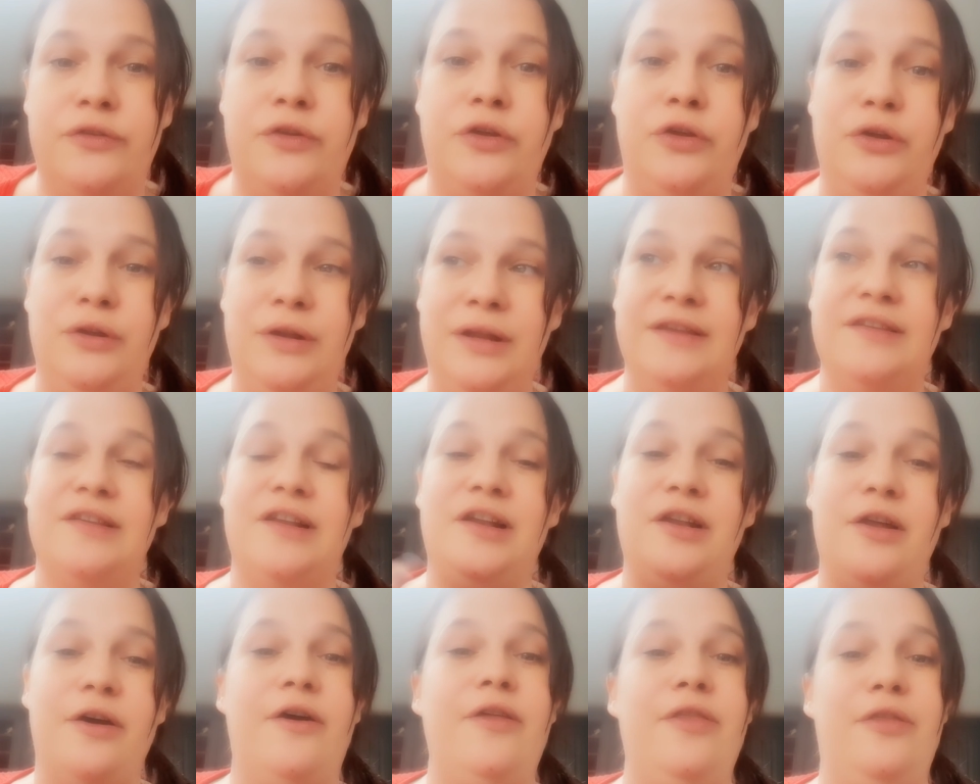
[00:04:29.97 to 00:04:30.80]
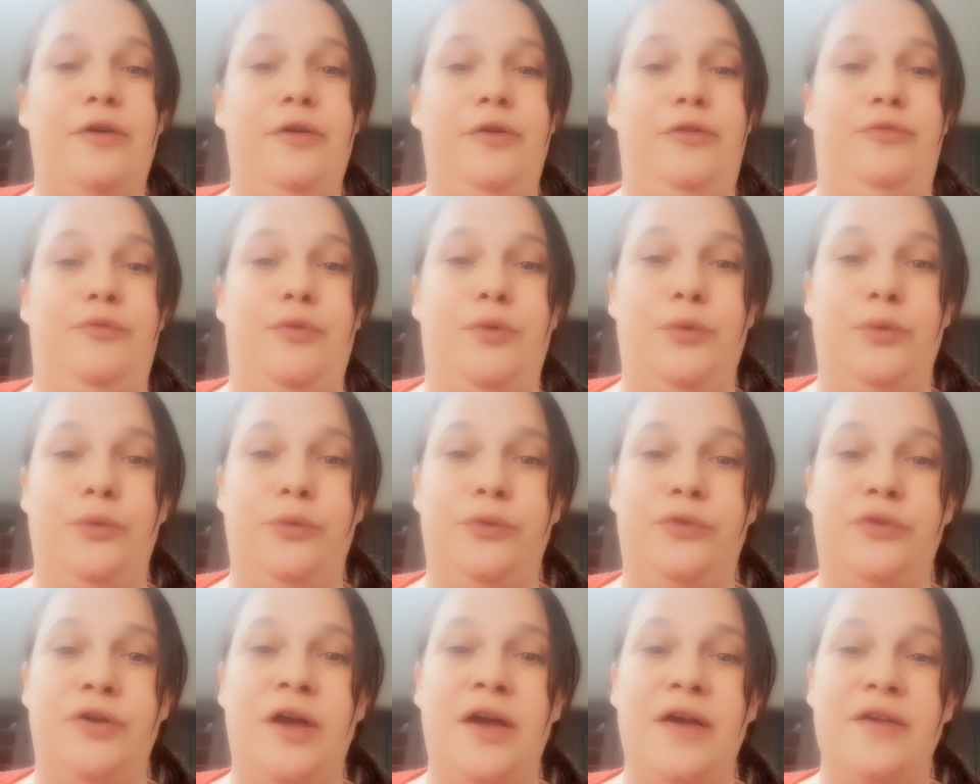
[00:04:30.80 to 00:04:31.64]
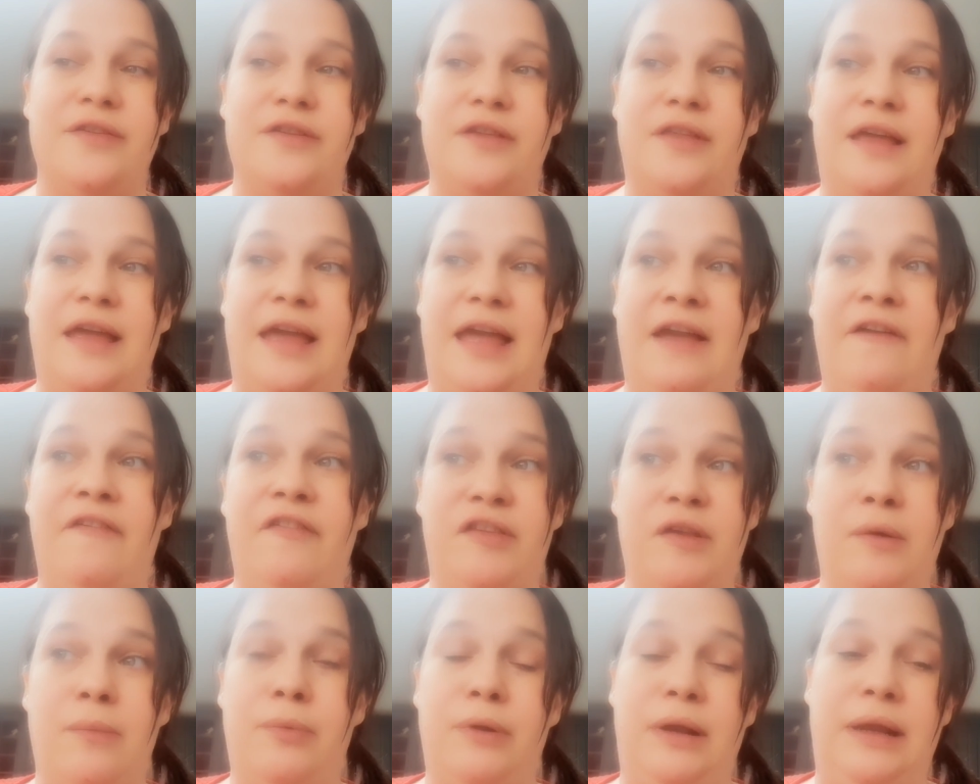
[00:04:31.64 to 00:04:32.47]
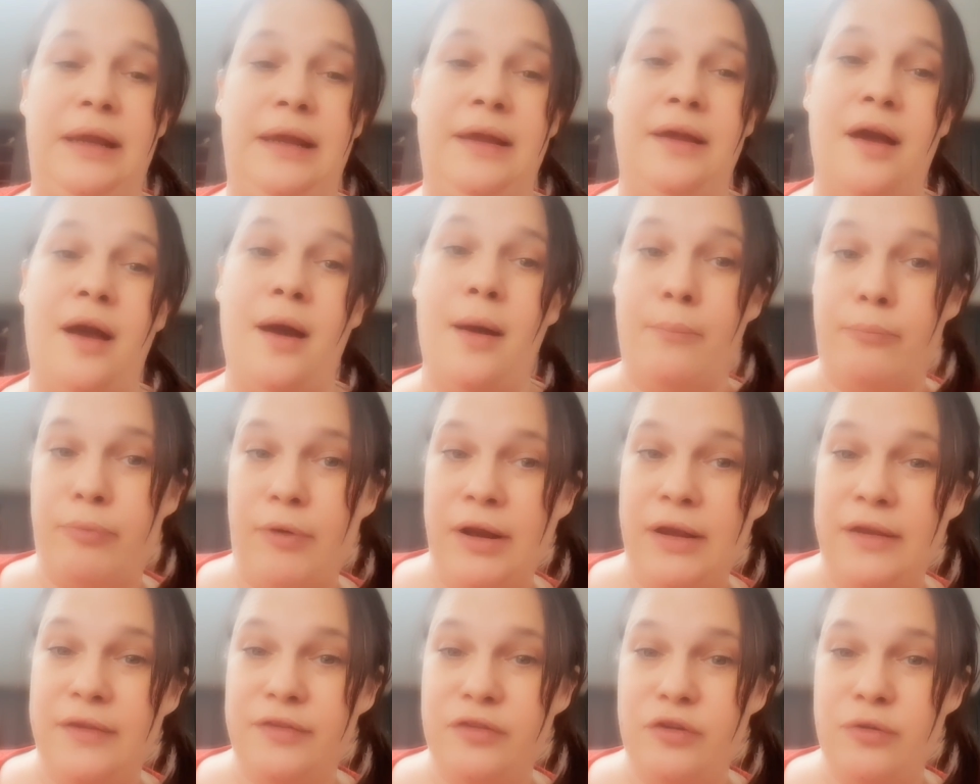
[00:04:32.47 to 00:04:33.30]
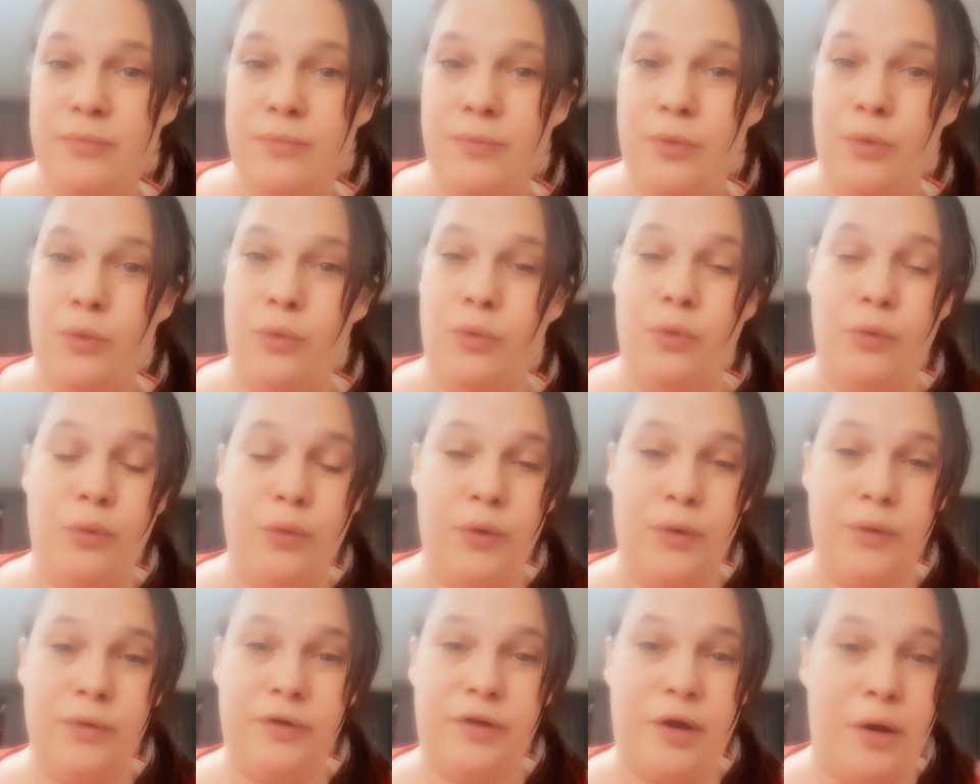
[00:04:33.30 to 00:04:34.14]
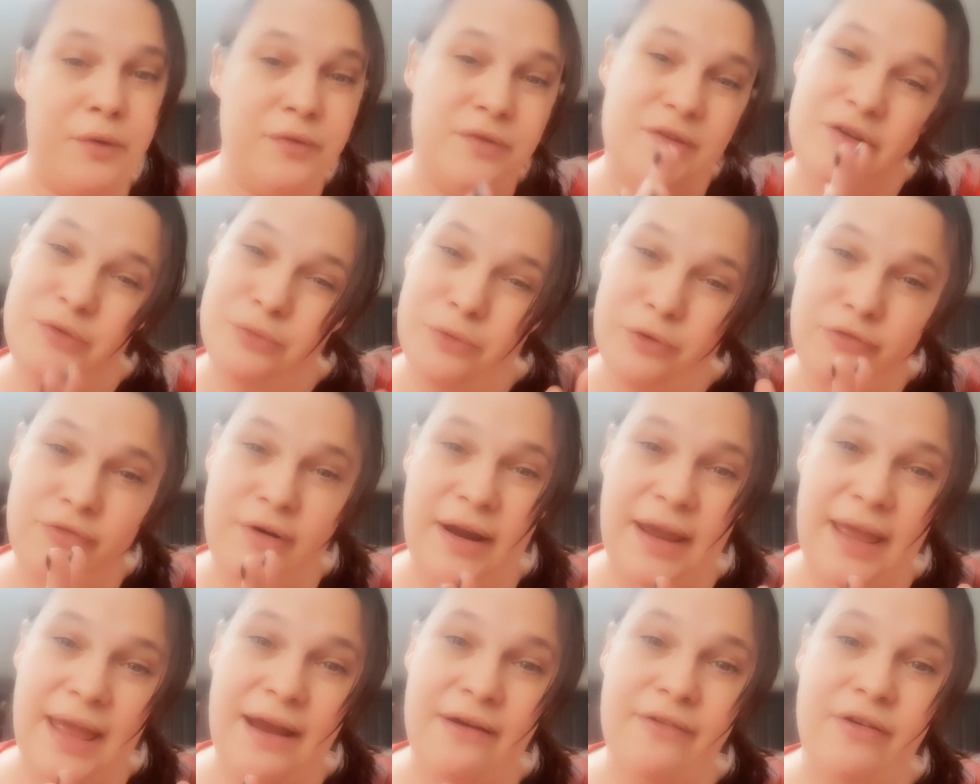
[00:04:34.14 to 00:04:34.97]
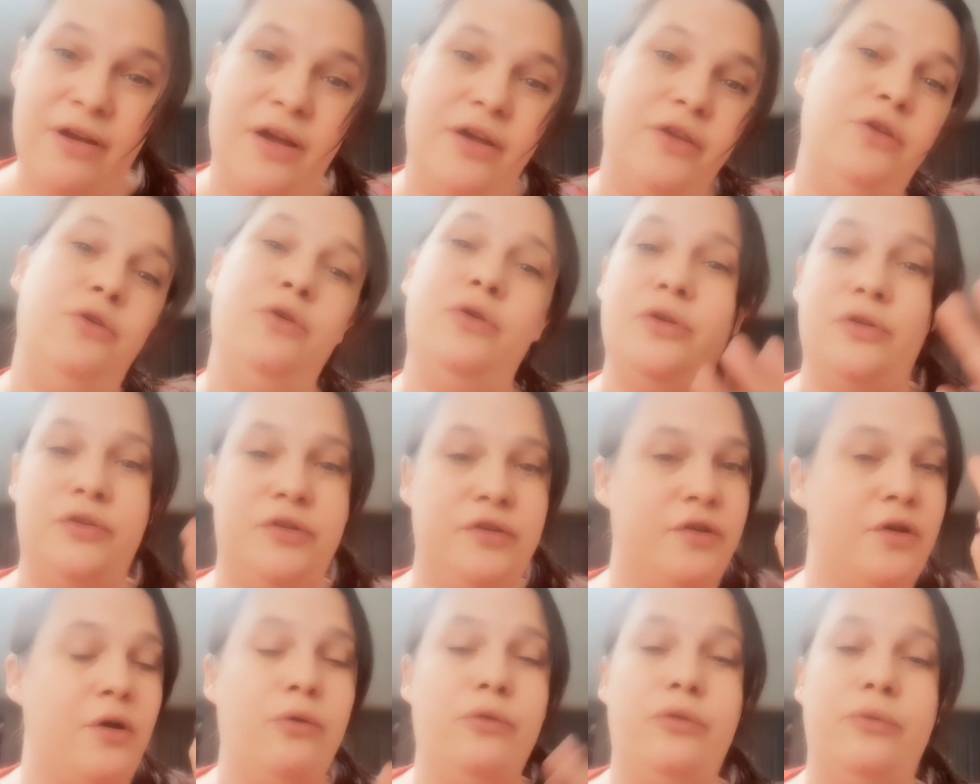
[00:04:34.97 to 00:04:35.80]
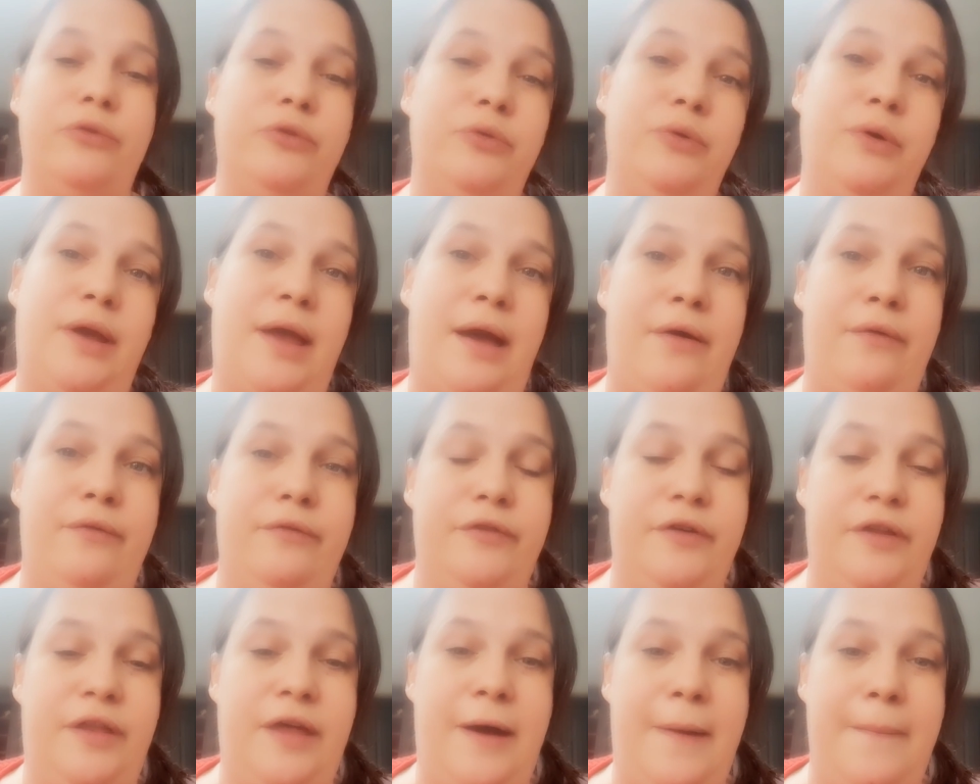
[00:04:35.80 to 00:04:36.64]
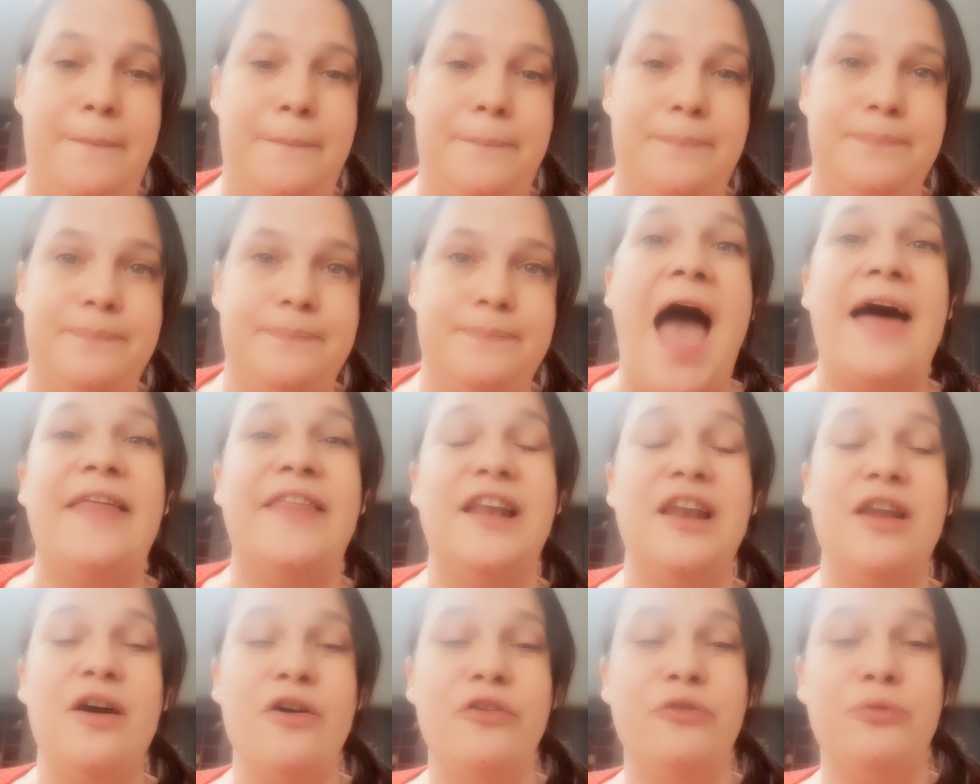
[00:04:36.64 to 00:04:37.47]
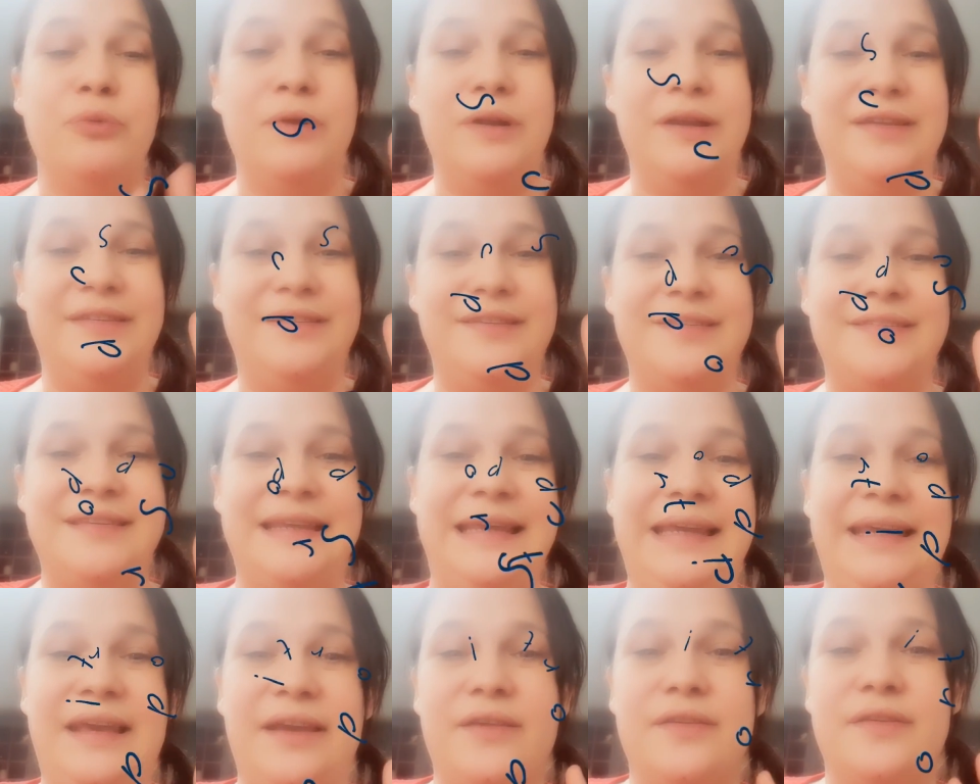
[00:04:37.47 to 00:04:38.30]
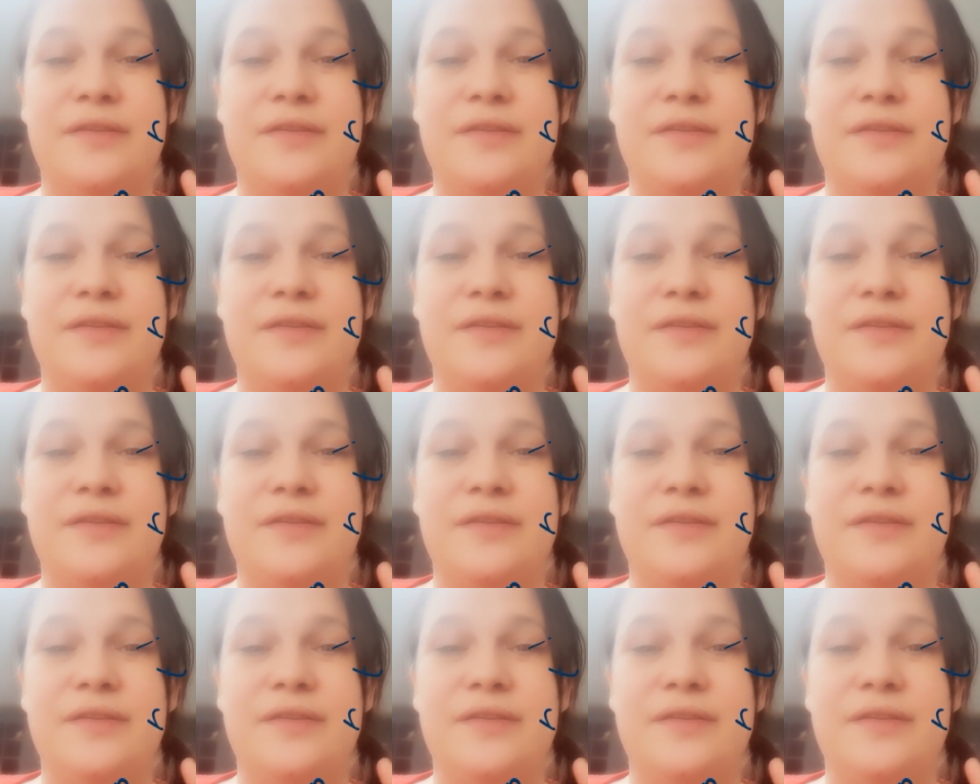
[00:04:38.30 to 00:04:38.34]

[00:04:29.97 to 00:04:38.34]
So you need to learn those rules so that if somebody breaks them or goes into a grey area, you can just hold them to account for that. And the last one is to seek